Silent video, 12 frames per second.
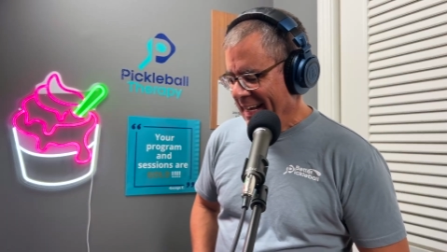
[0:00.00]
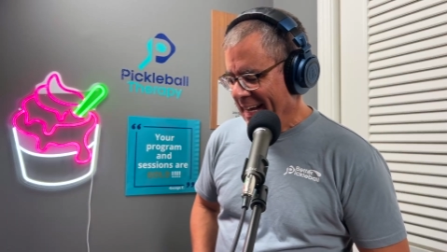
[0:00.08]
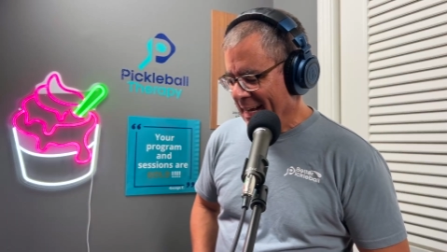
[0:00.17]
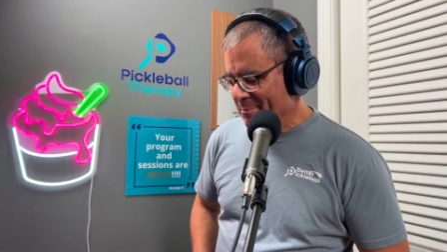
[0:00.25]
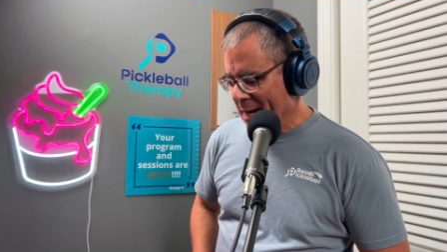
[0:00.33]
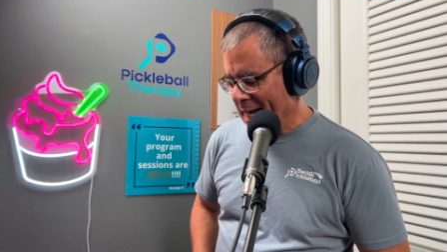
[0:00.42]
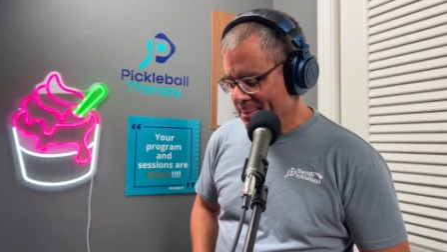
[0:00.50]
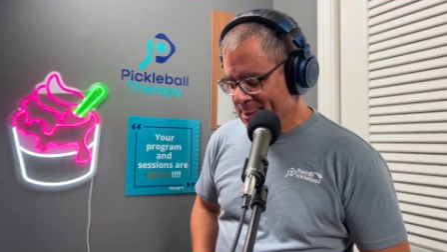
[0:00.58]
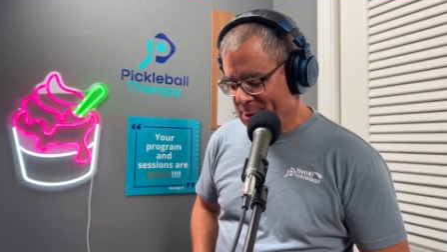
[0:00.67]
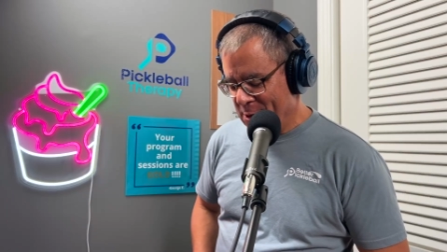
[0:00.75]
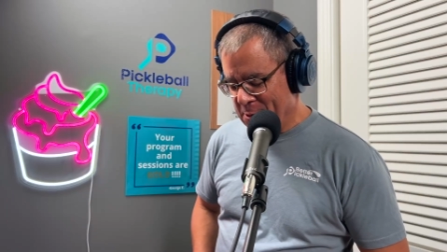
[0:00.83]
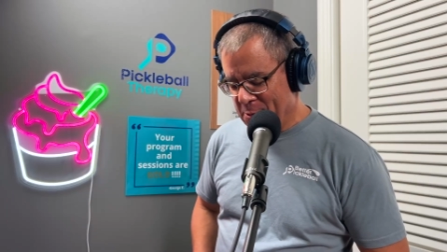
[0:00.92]
My name is
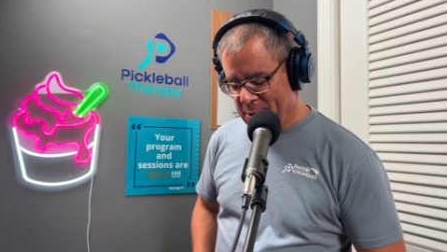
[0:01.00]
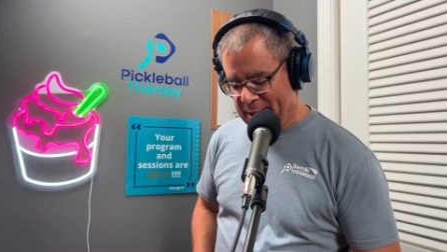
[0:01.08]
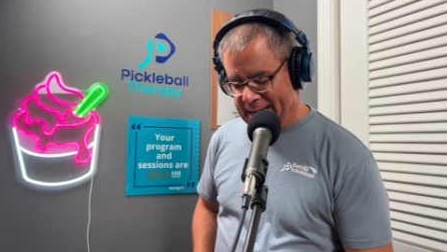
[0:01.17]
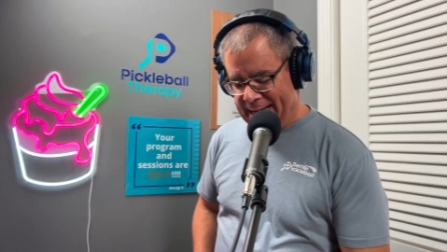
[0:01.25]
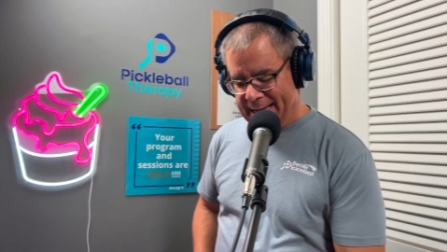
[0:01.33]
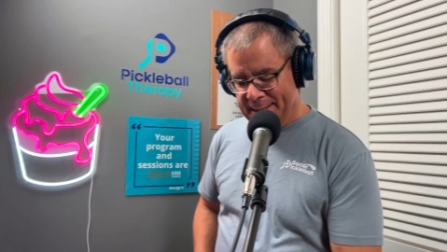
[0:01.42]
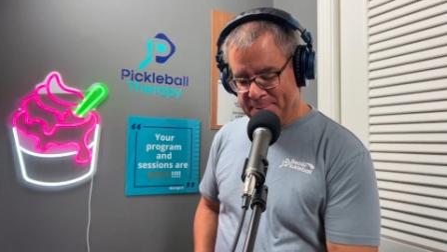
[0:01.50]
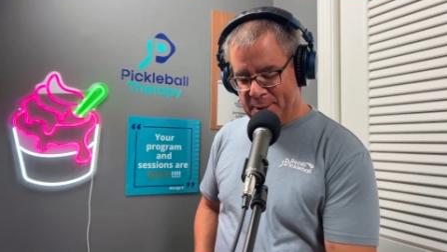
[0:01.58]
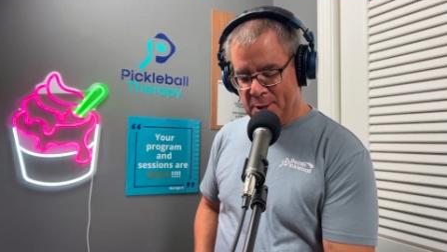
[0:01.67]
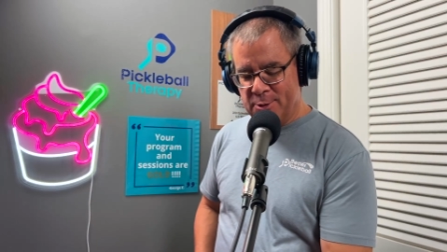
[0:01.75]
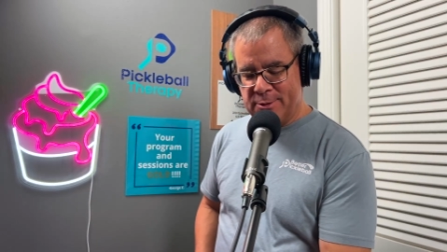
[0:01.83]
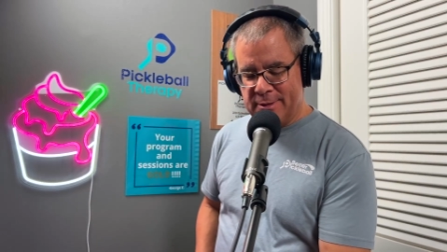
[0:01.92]
Tony Roig. I am the
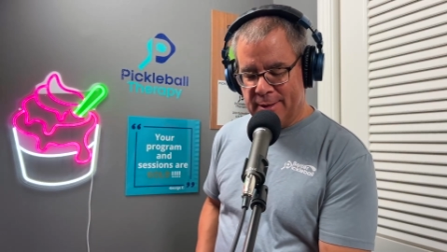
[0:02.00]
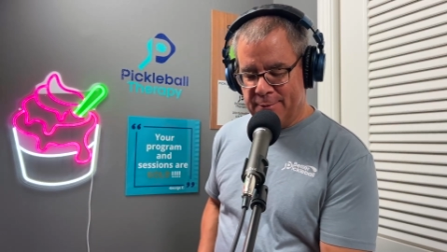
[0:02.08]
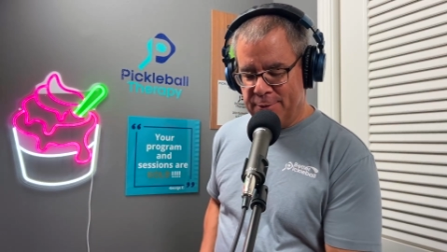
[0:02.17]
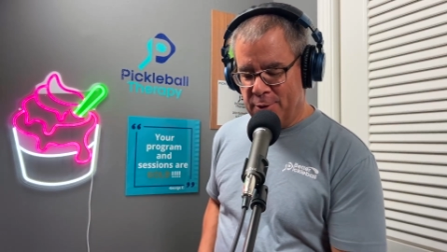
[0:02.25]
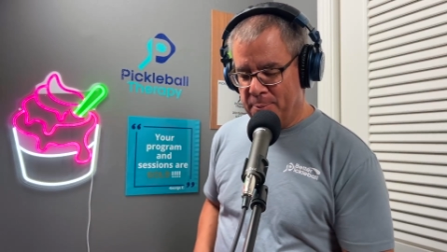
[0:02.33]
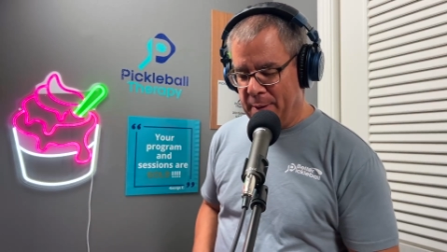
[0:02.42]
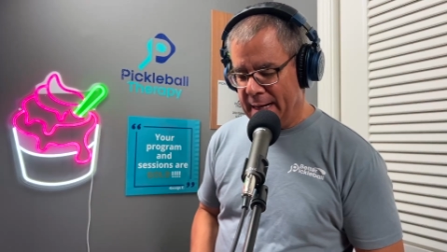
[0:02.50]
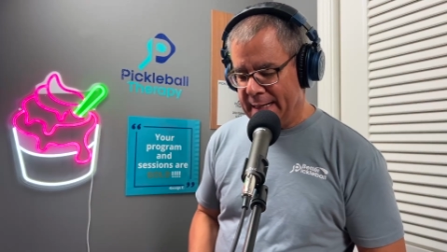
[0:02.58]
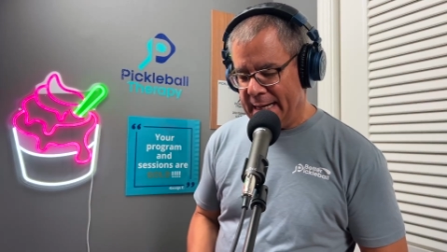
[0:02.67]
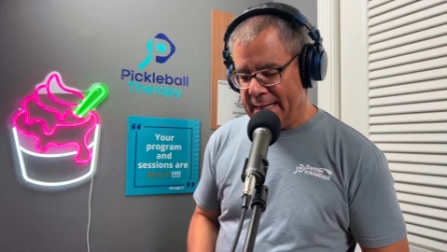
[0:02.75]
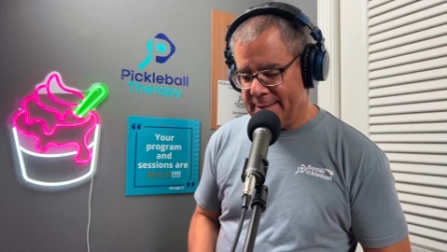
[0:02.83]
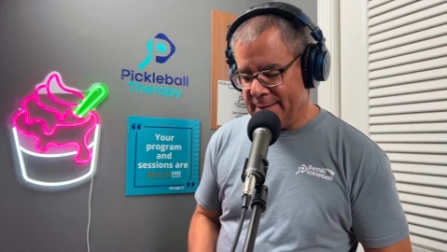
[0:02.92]
host of your
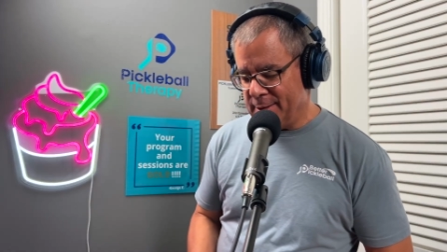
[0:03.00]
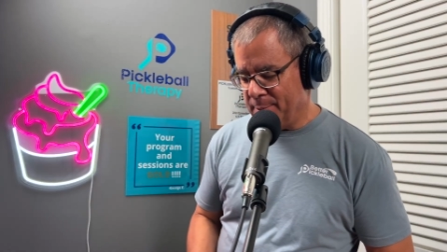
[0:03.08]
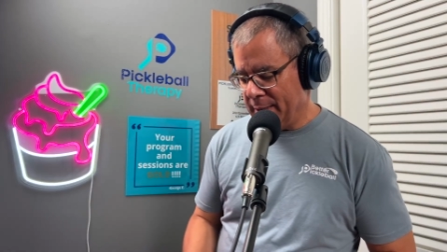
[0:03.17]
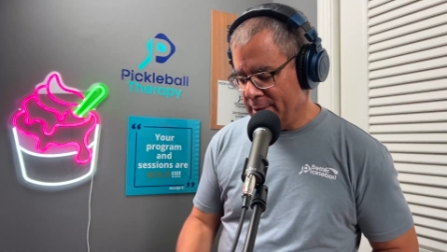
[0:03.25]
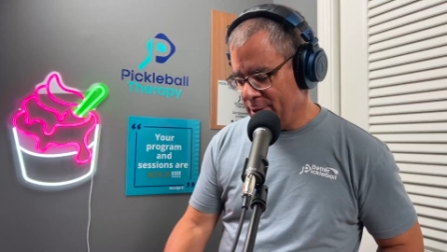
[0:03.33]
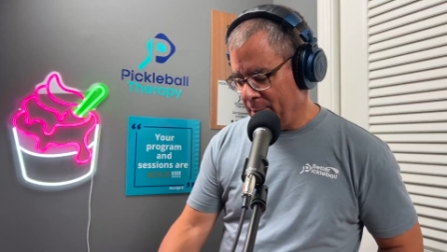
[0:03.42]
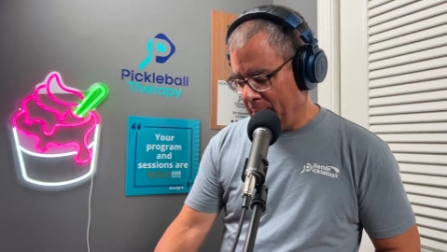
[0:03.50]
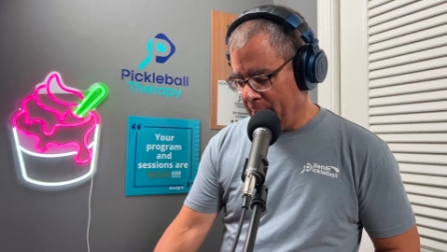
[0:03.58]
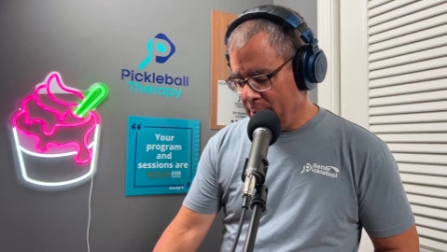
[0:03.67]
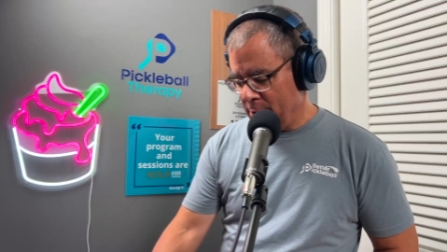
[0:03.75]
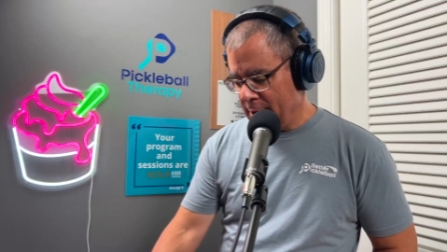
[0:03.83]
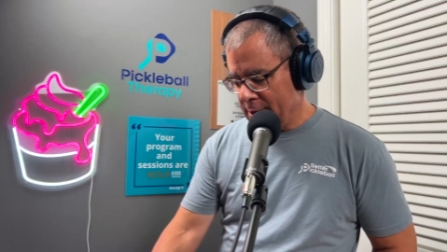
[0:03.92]
podcast. It's a pleasure to be
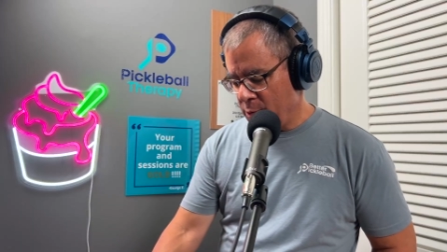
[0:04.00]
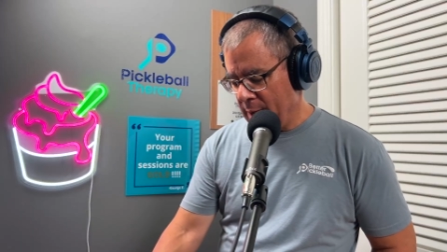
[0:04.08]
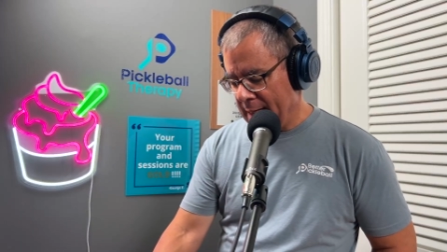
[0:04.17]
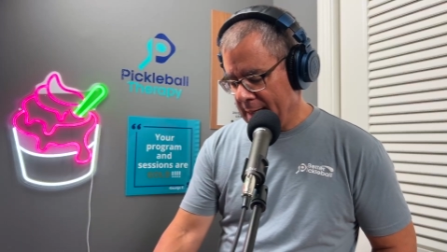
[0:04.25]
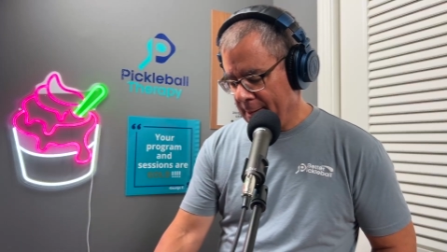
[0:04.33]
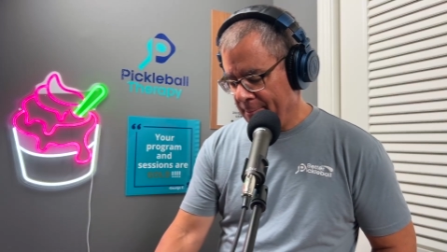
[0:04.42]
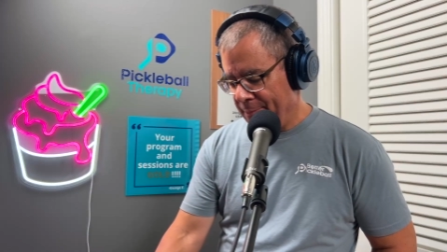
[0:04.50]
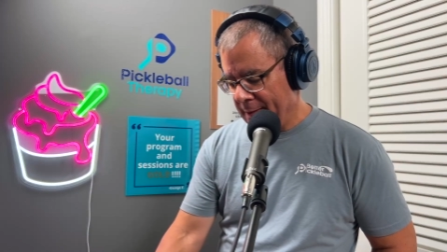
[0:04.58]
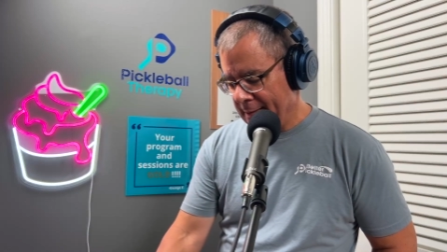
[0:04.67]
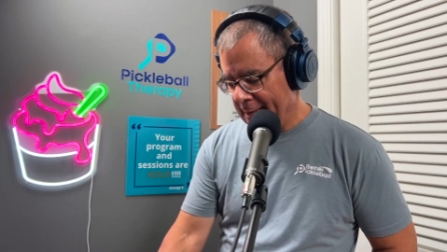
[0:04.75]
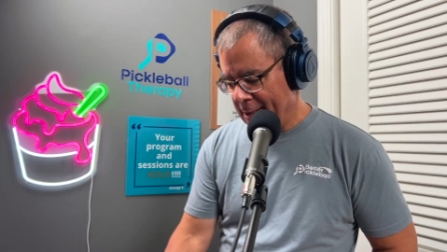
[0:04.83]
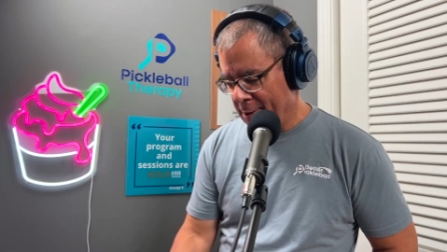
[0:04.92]
with you this week.
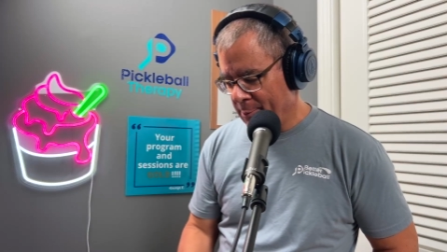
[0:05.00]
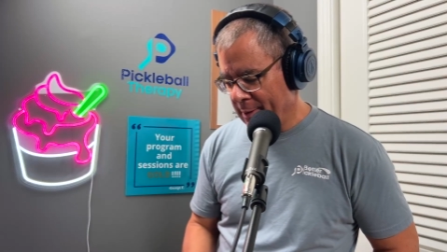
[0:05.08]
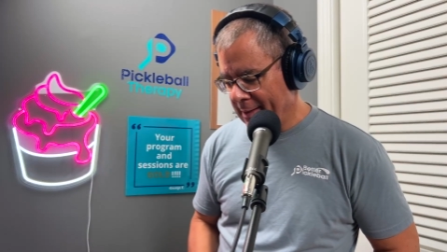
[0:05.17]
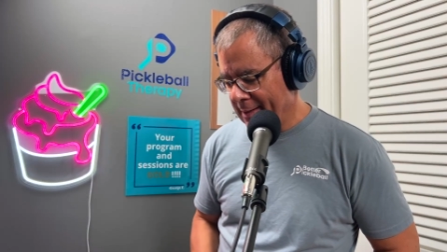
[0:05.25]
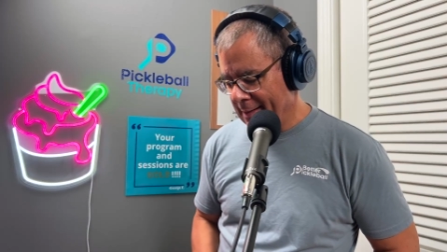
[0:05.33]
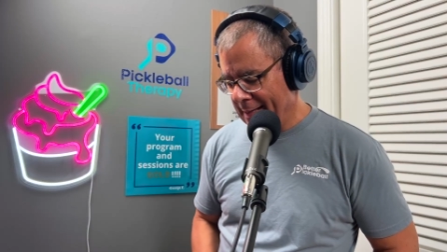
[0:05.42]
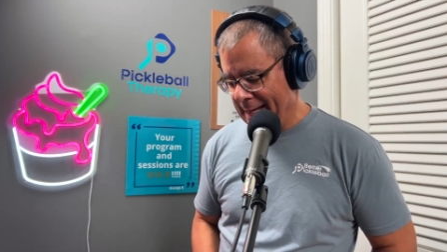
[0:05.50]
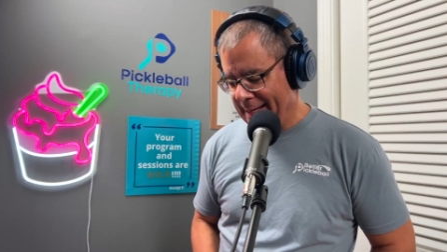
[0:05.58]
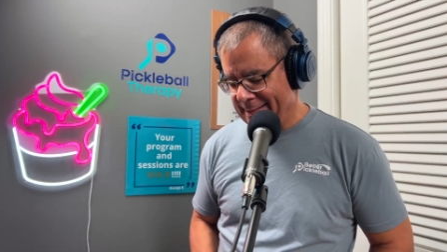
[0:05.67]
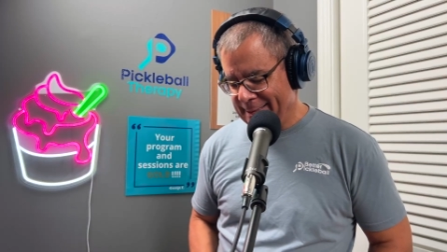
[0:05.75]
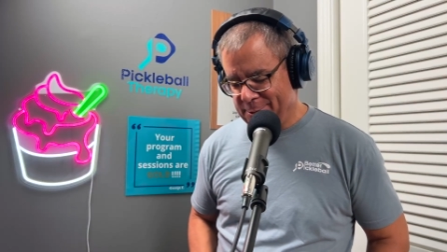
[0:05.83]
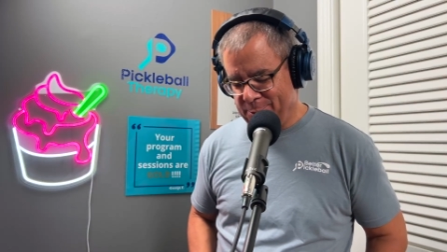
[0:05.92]
I think you're really going to
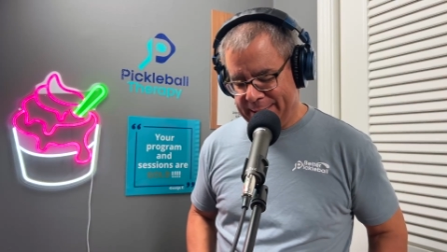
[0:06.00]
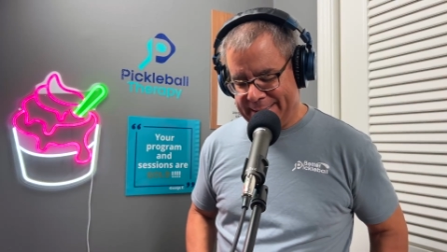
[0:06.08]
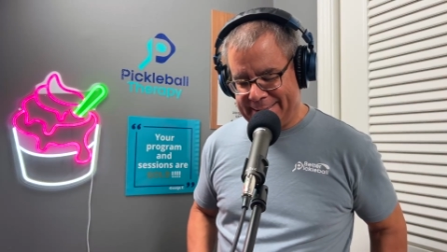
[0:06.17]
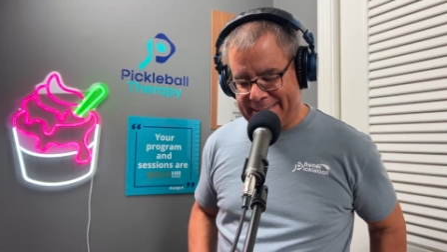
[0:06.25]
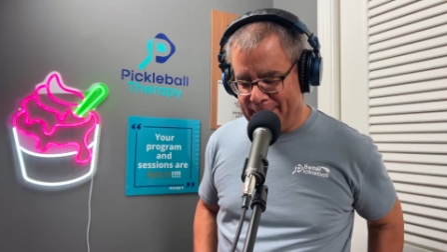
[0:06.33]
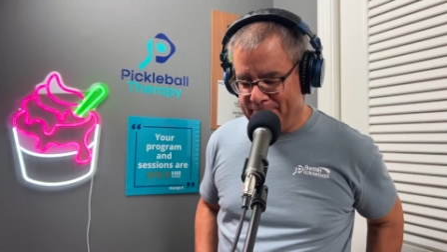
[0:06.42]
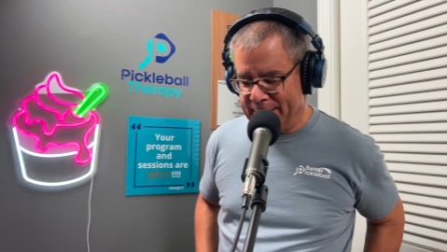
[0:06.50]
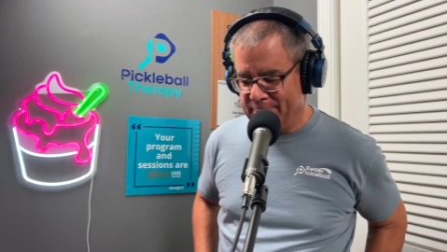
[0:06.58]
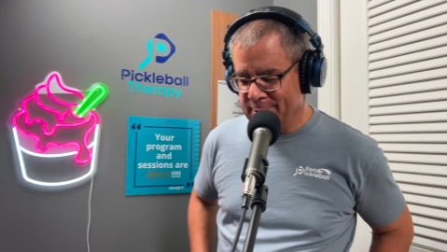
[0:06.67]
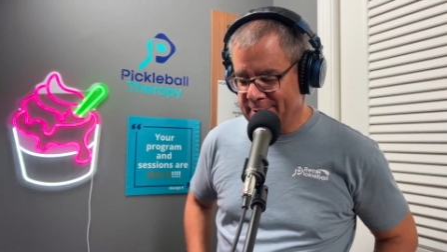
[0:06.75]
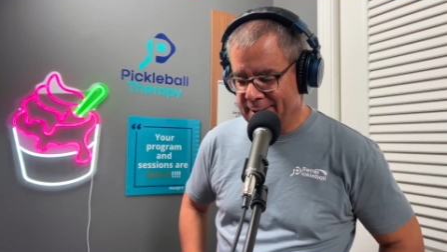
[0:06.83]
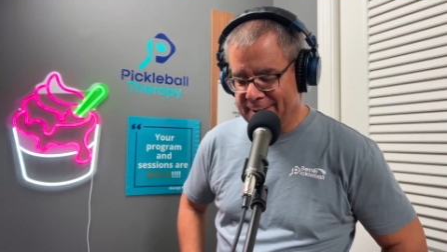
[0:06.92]
like this week's topic.
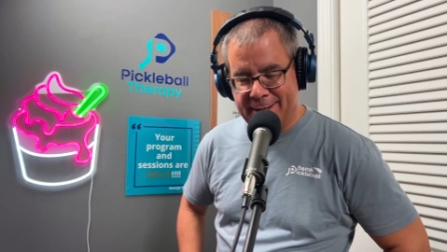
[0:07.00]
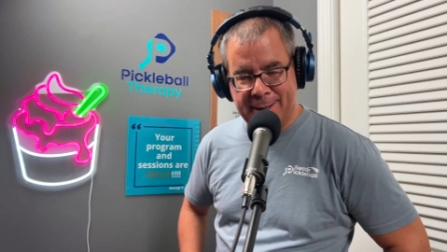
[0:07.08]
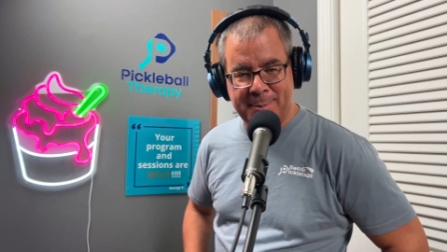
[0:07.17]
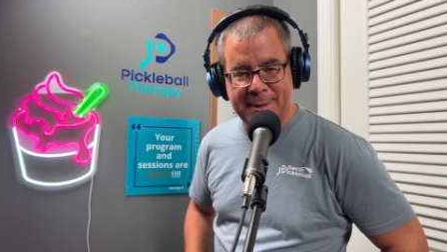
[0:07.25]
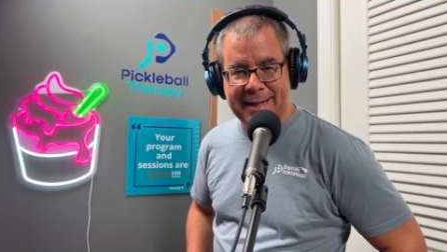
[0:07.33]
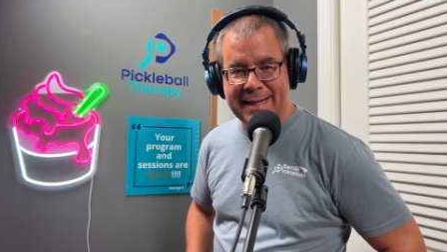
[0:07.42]
We're going to talk about